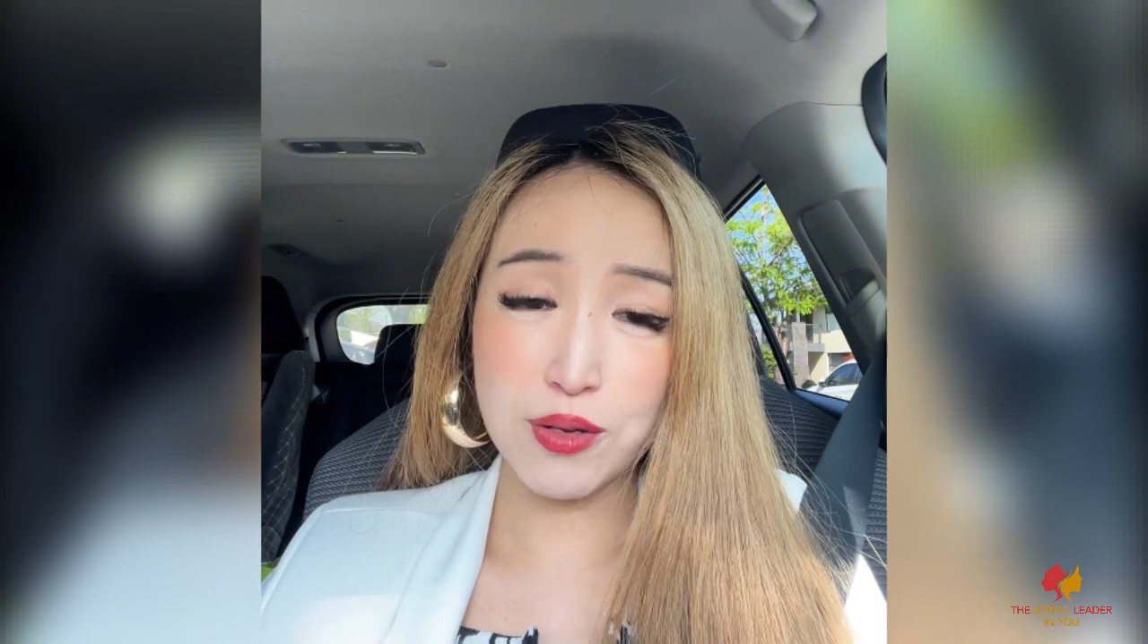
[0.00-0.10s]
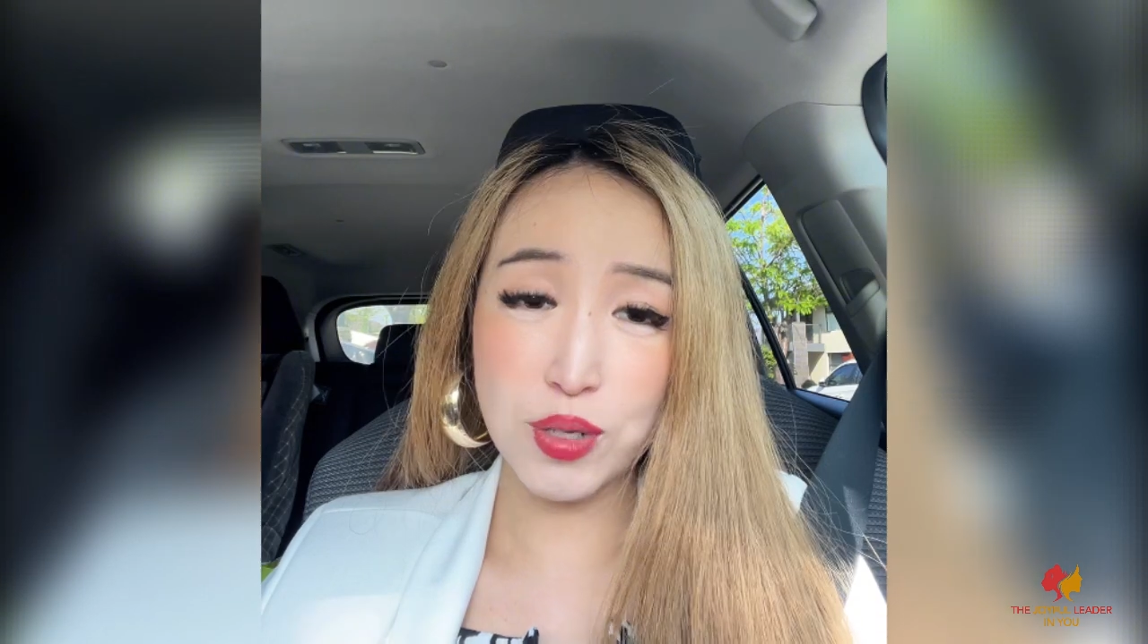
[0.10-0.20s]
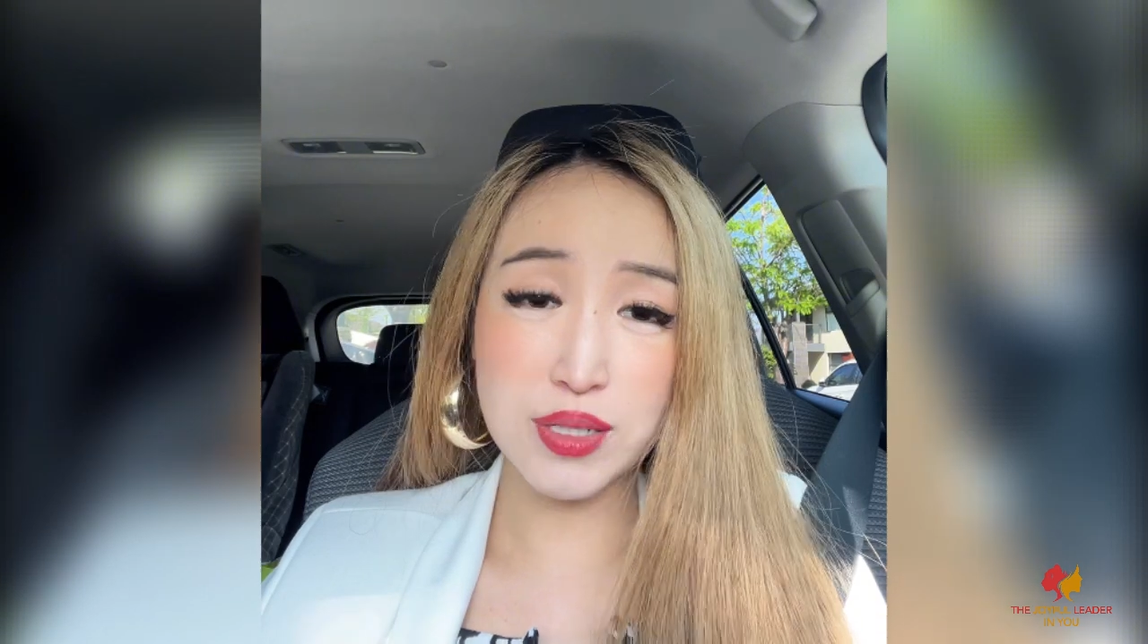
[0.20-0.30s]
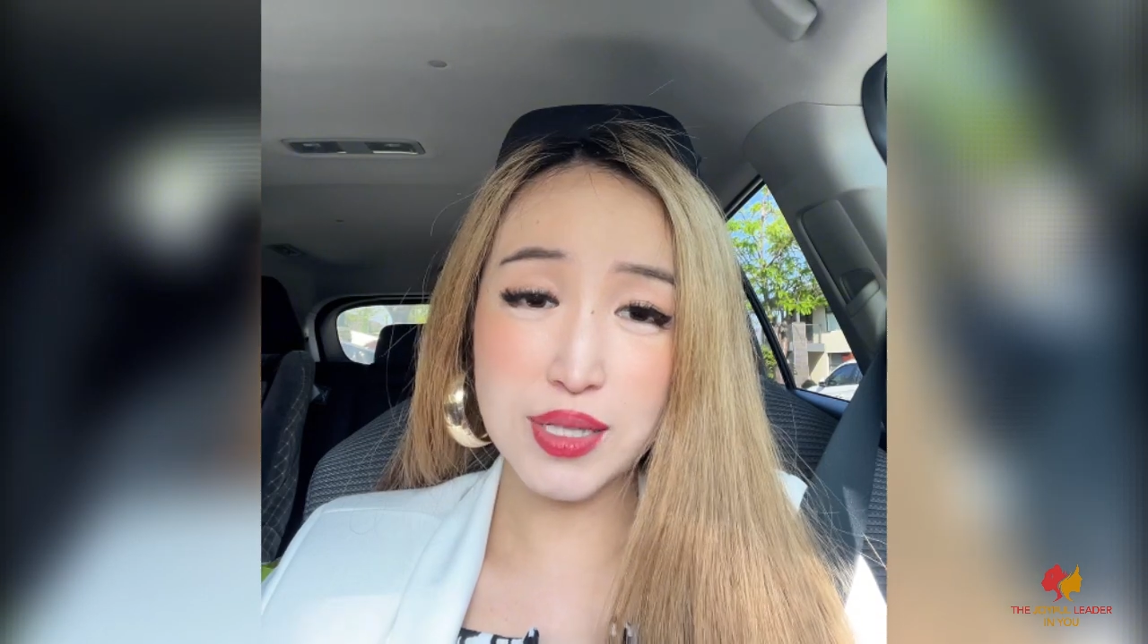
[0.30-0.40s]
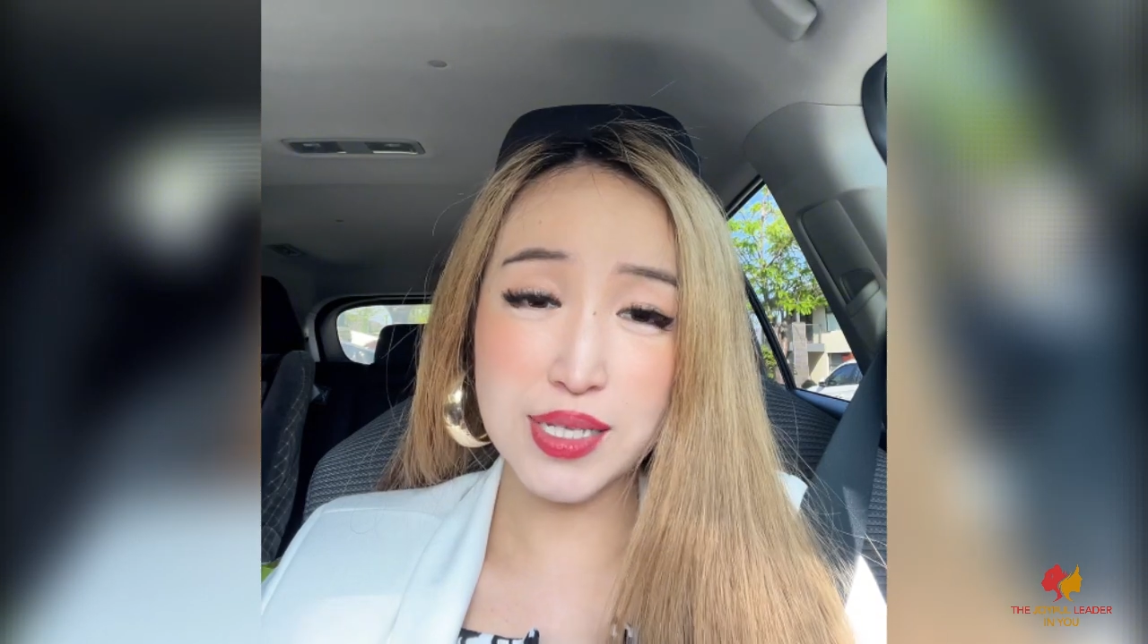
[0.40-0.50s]

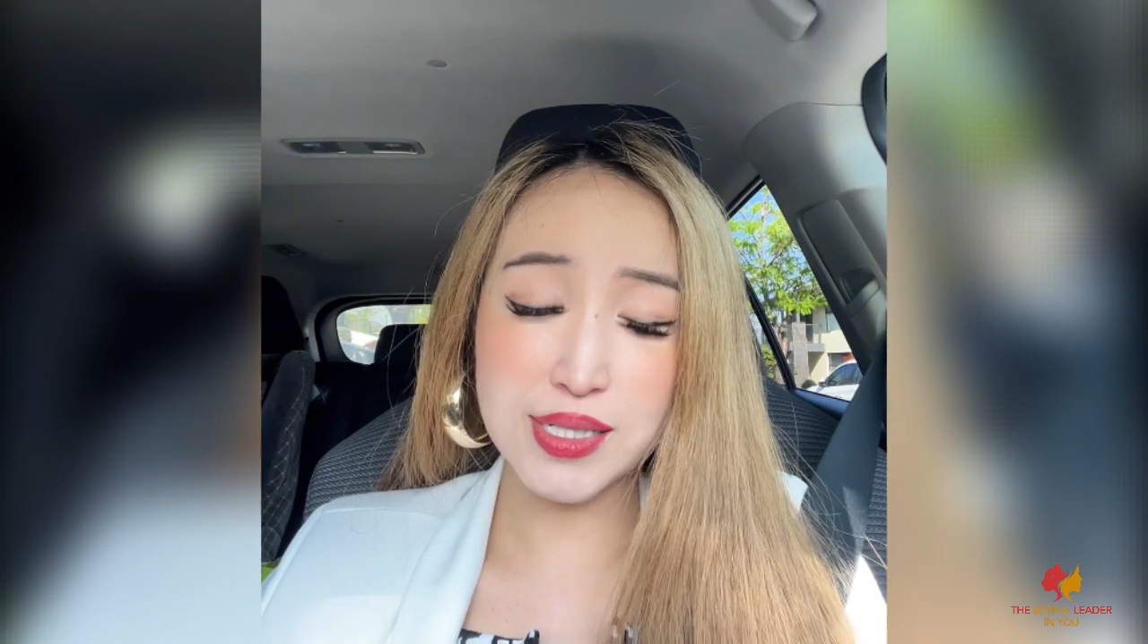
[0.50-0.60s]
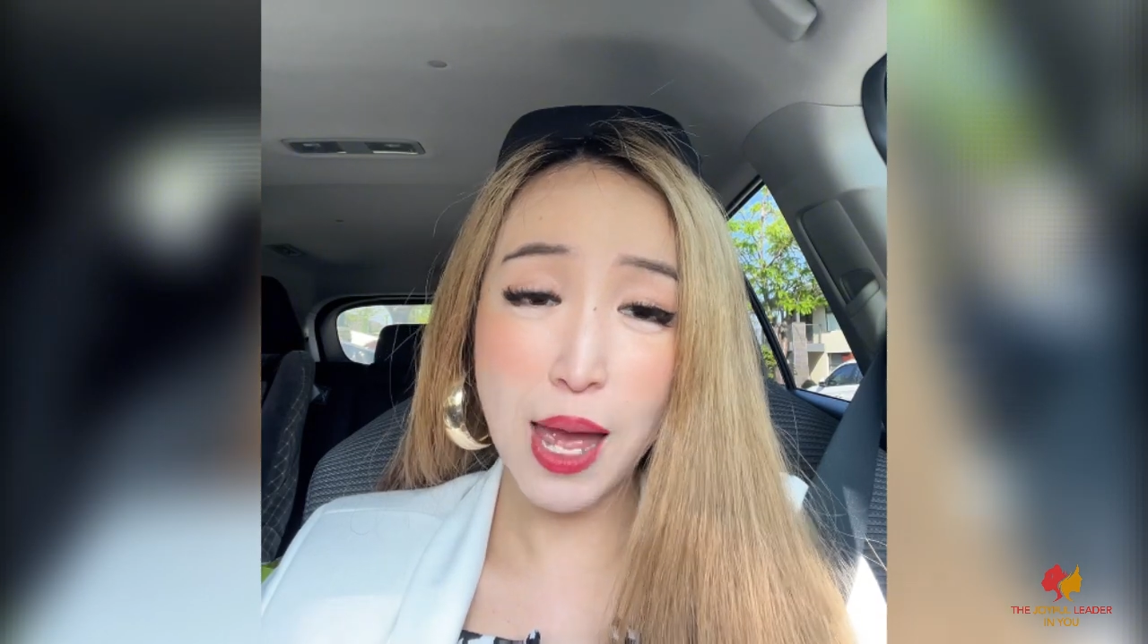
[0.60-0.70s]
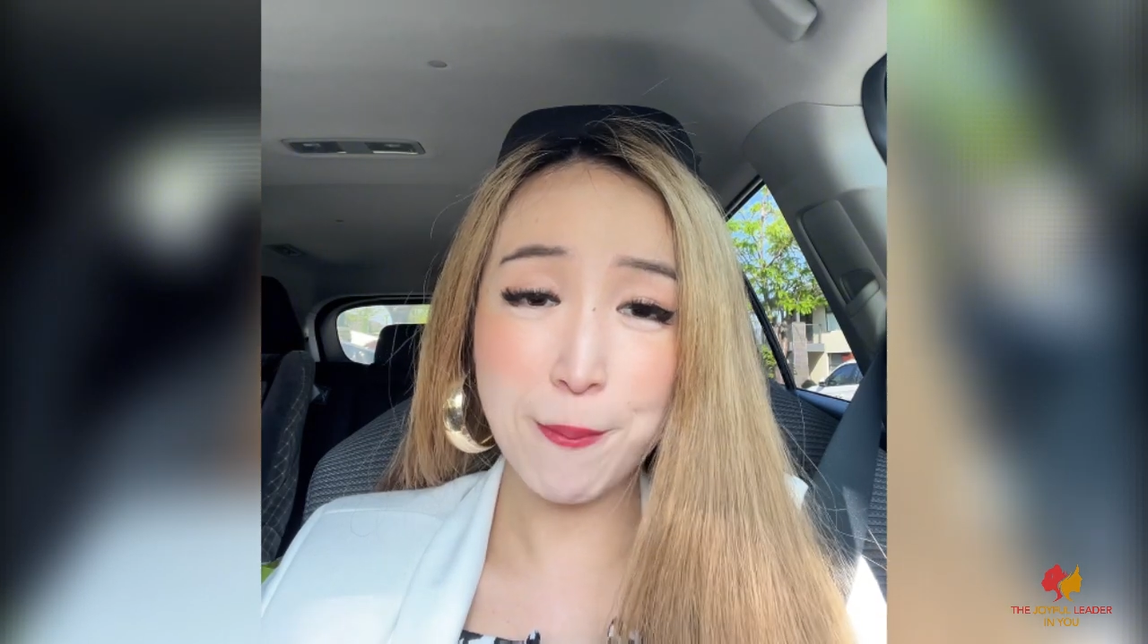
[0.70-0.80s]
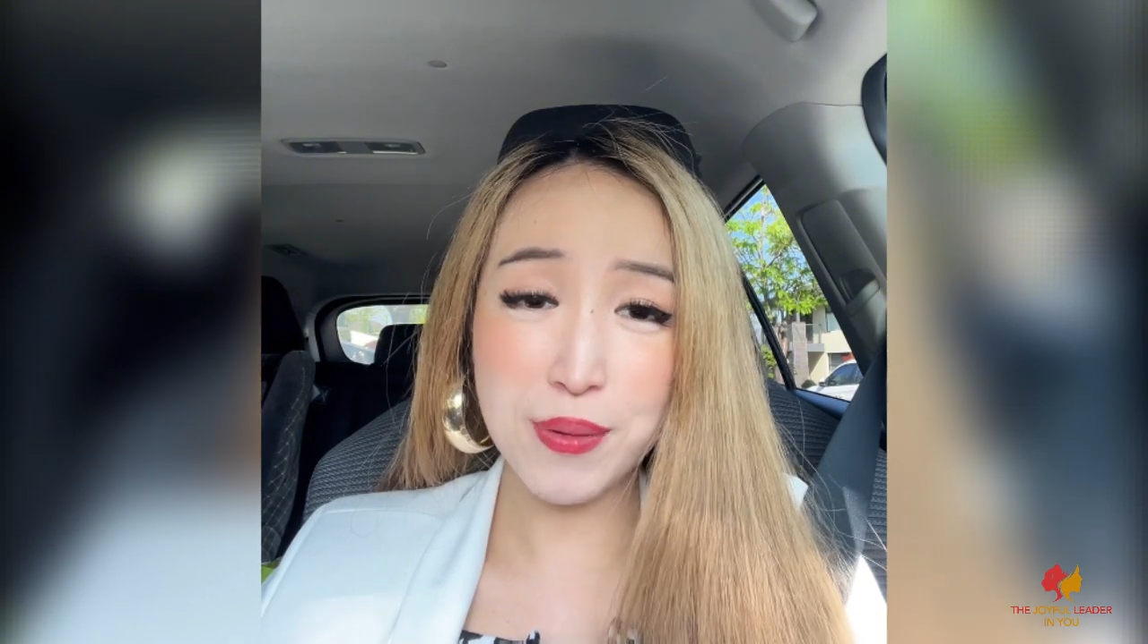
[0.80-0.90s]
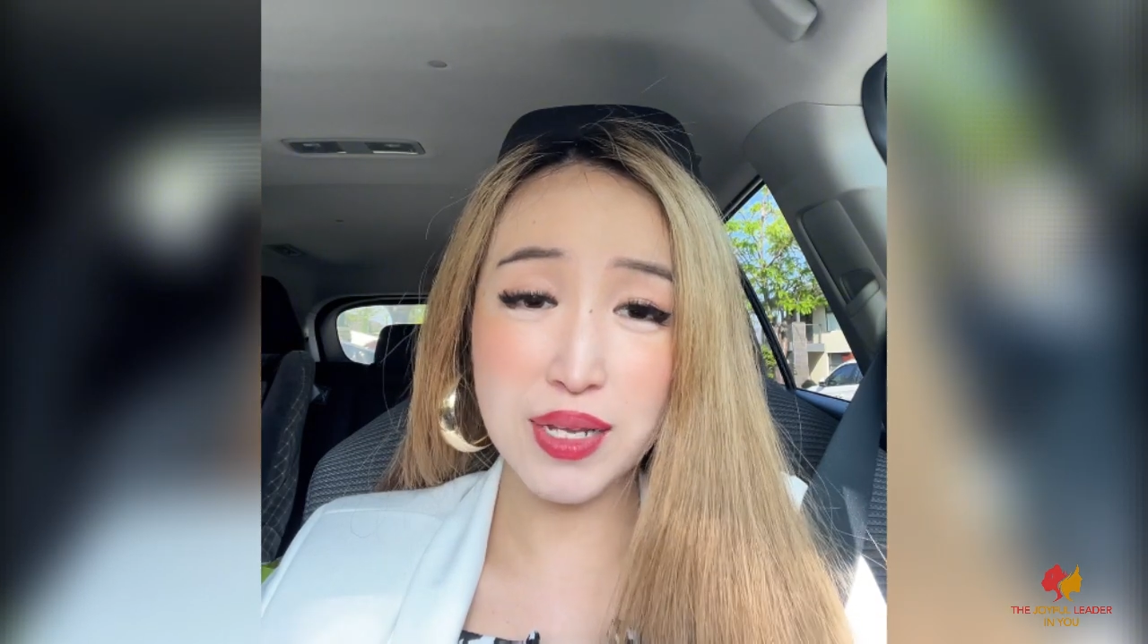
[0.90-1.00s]
When things
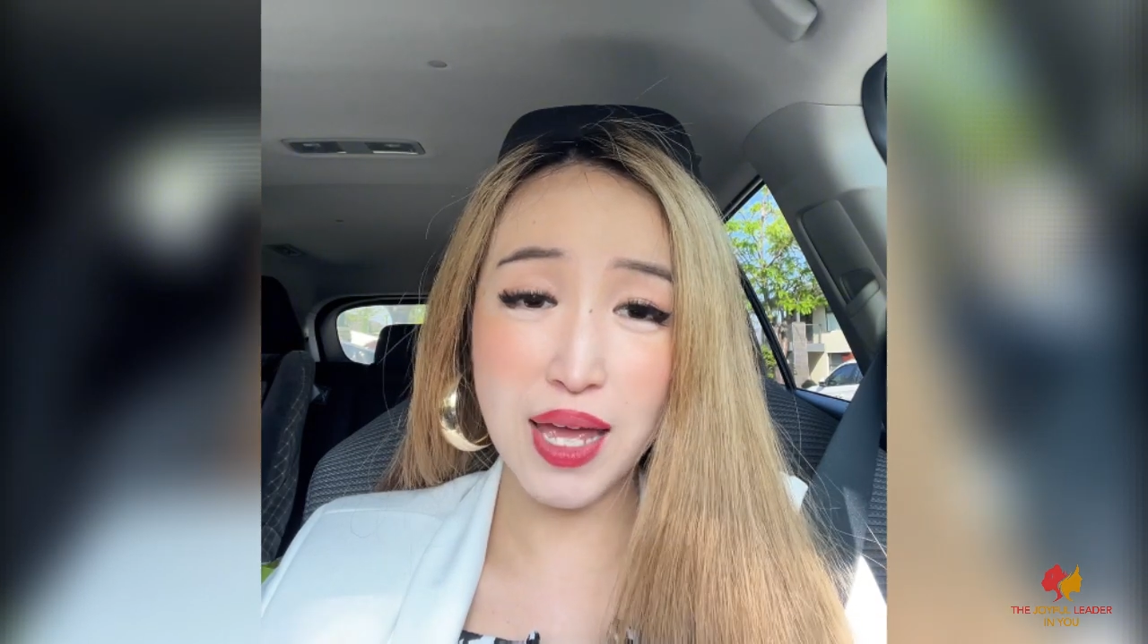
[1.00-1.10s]
happen,